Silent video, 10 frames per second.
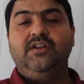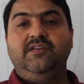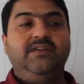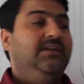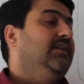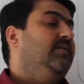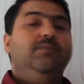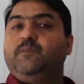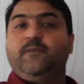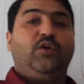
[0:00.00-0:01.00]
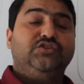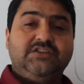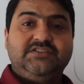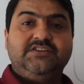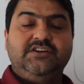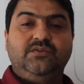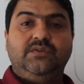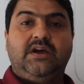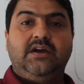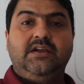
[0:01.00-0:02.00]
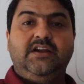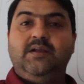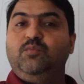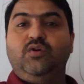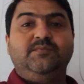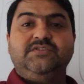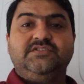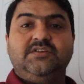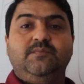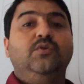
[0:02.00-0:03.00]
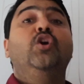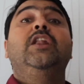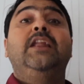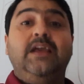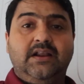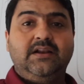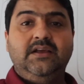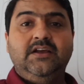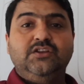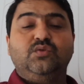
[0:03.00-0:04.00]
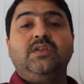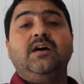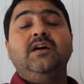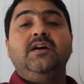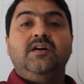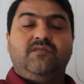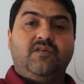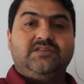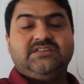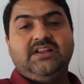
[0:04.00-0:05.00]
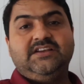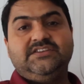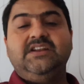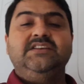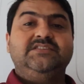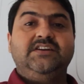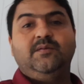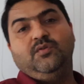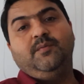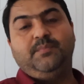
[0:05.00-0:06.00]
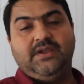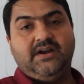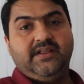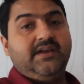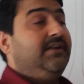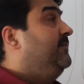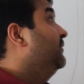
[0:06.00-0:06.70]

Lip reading: delivery, we process it into the EWM system or layer through the / and SCWM PRDI.